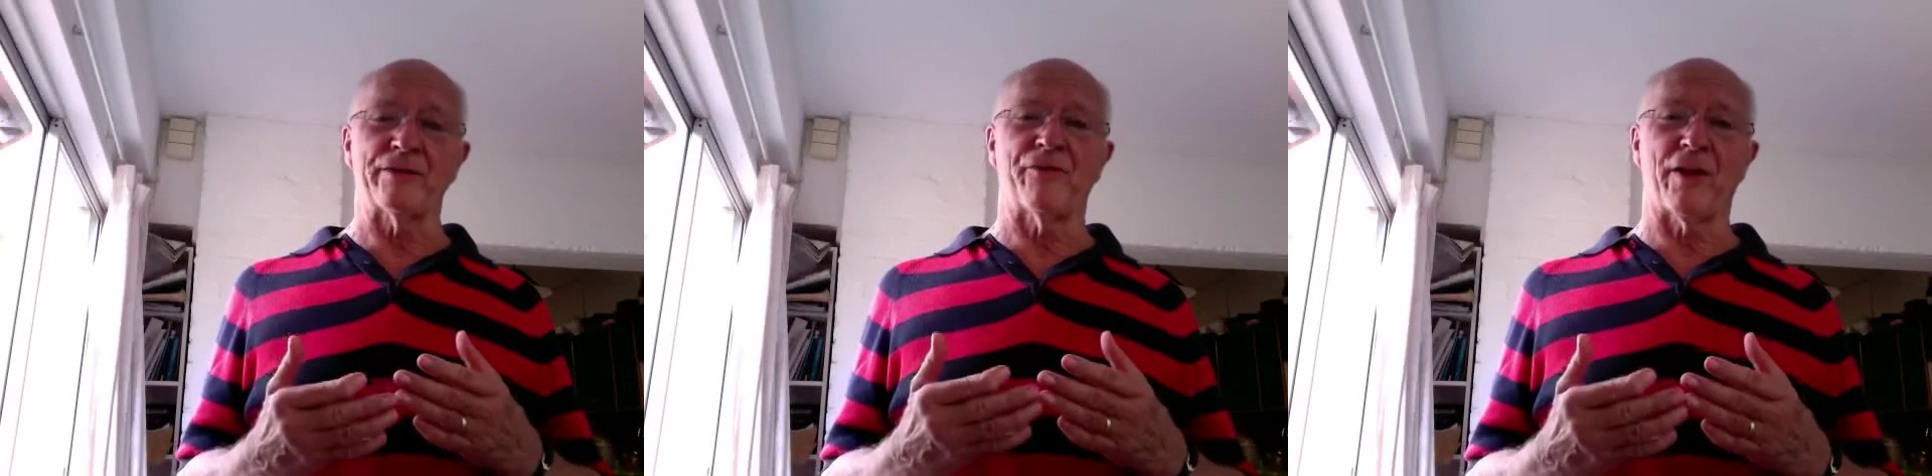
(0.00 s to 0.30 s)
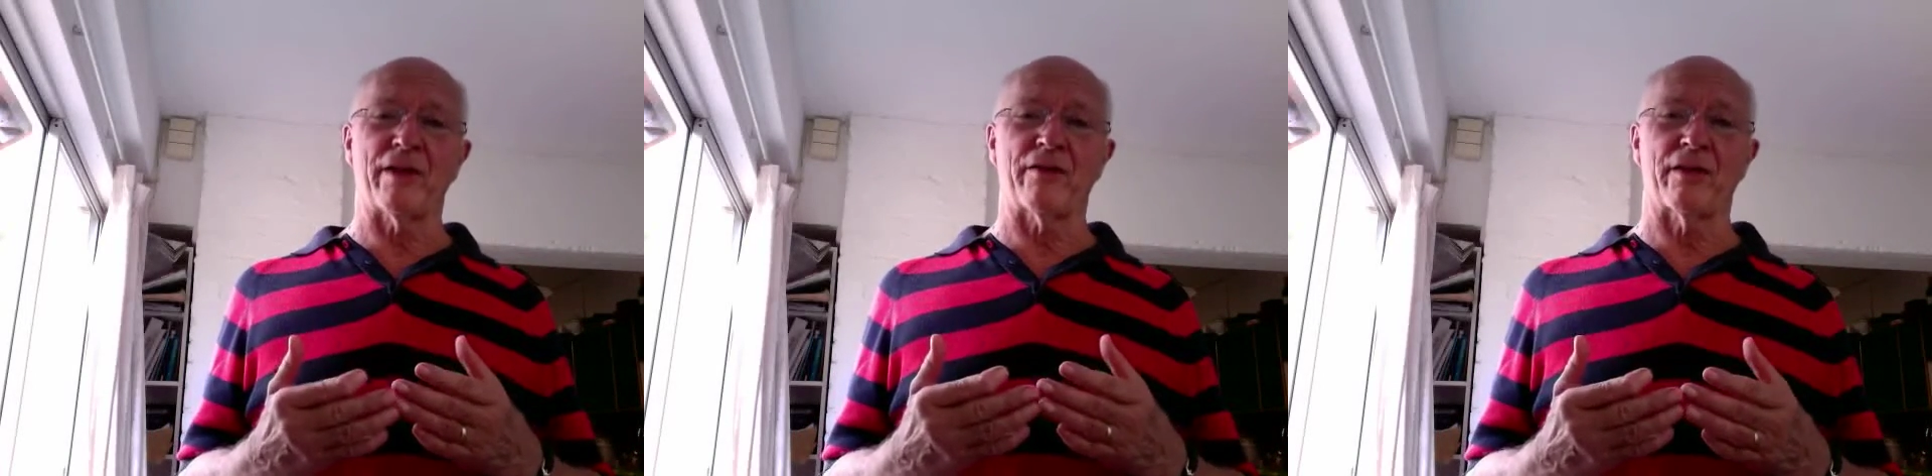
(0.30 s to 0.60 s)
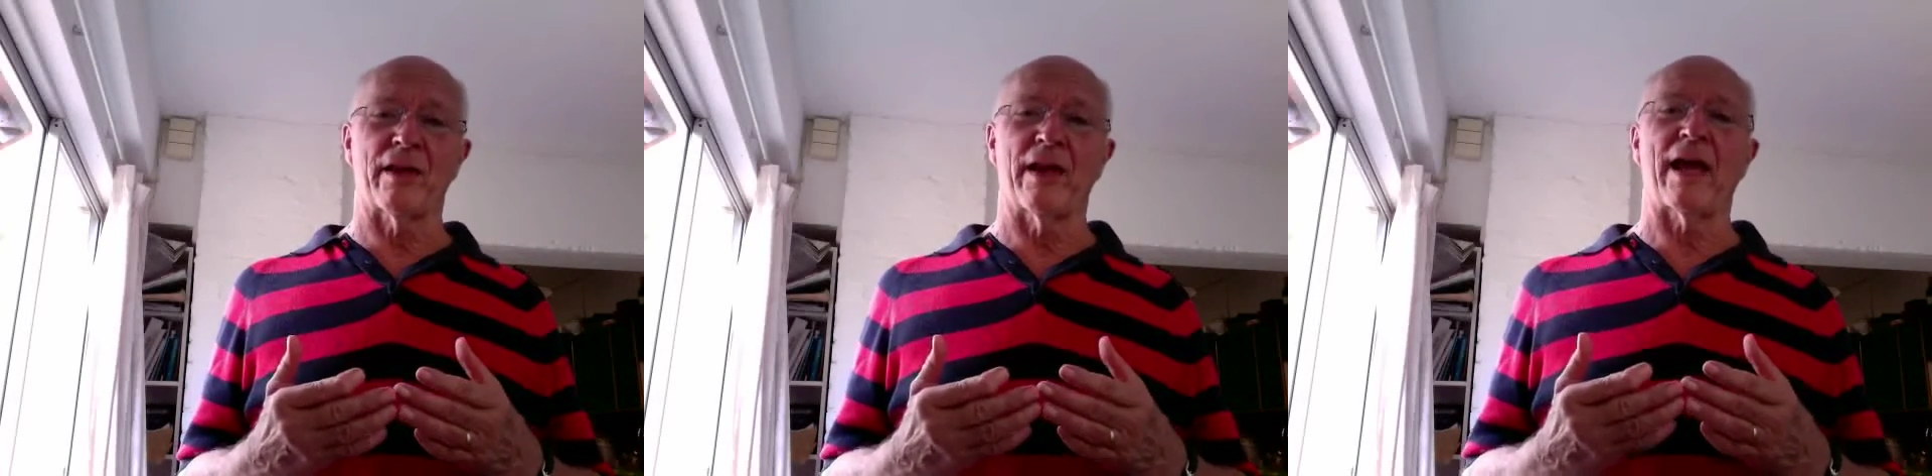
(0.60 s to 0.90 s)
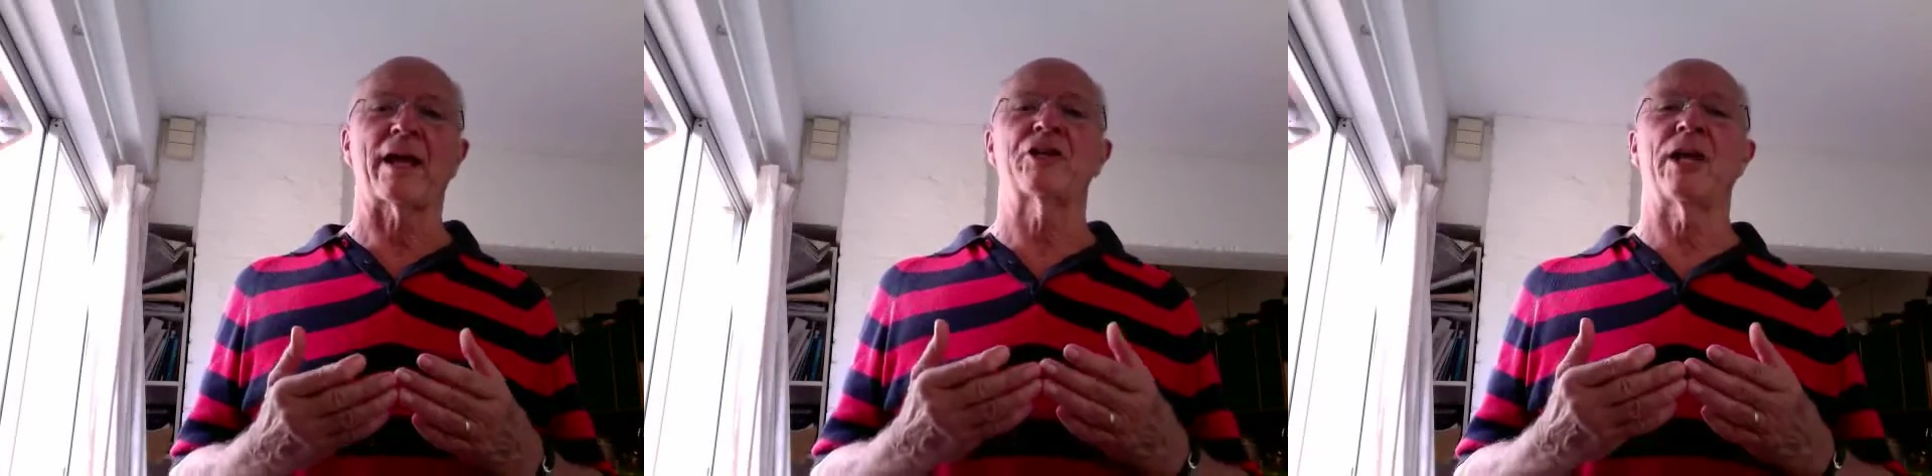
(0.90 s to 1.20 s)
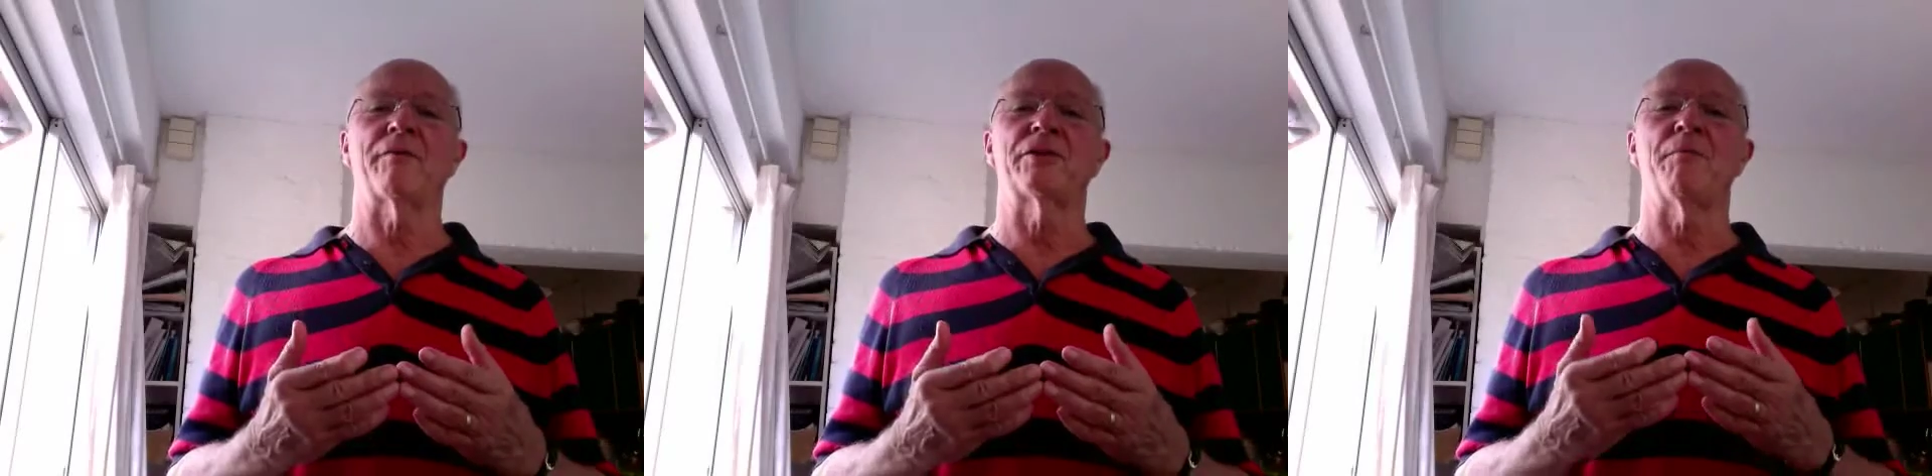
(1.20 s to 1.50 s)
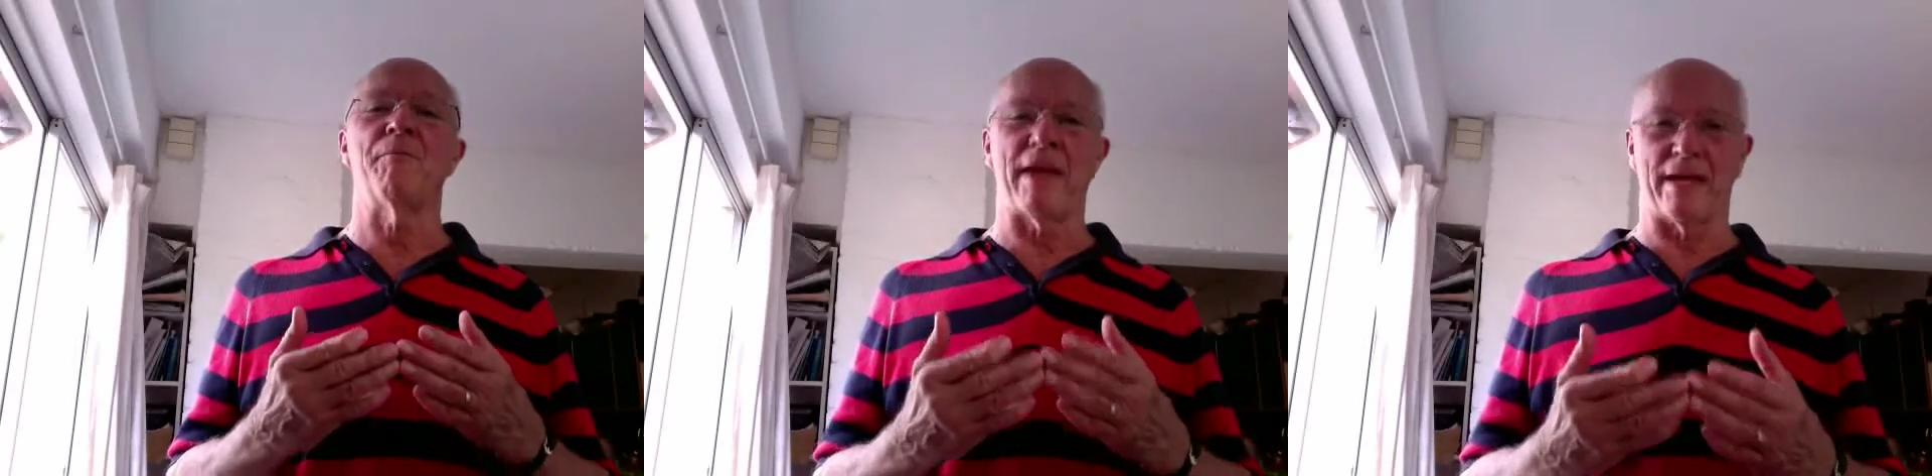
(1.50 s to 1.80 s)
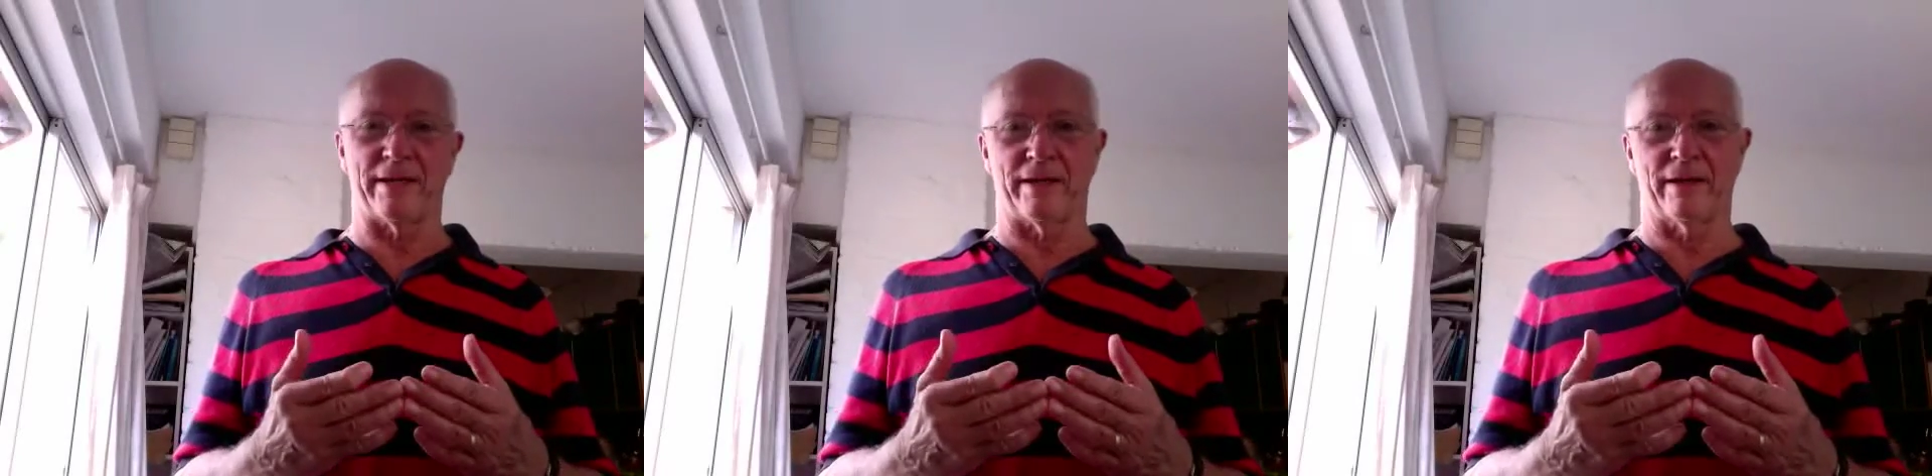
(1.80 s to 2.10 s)
to face actually having to
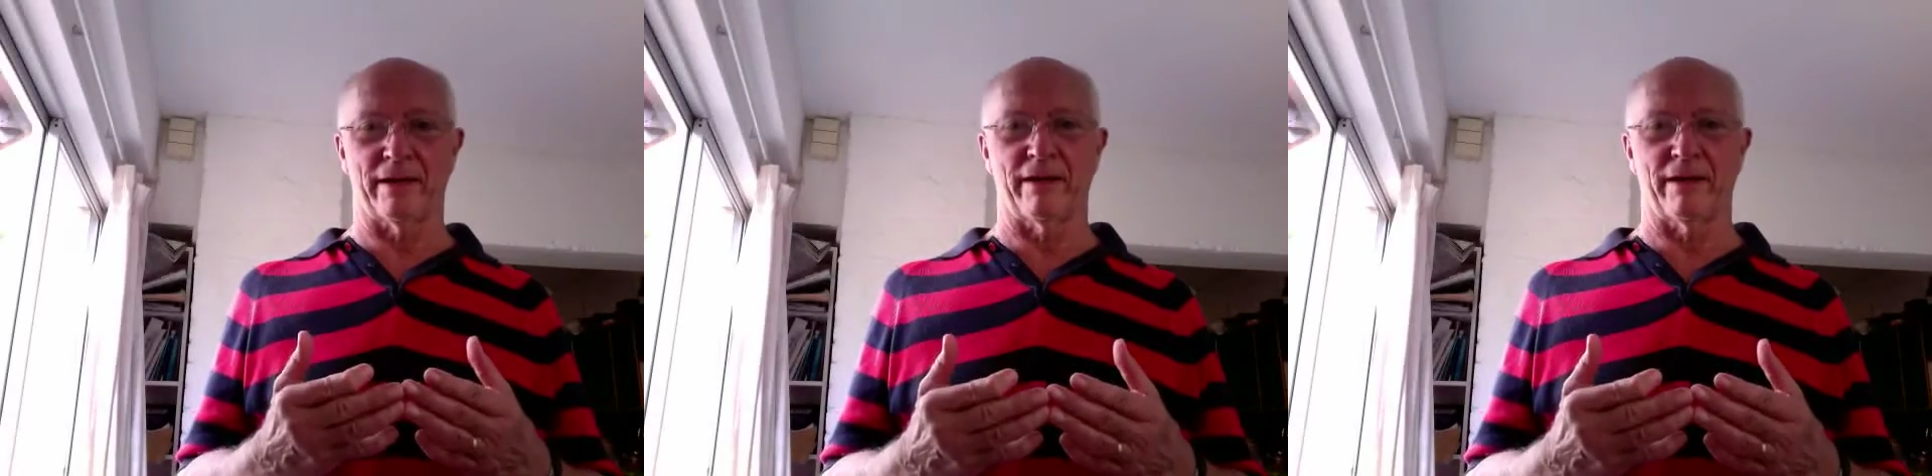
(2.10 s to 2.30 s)
make,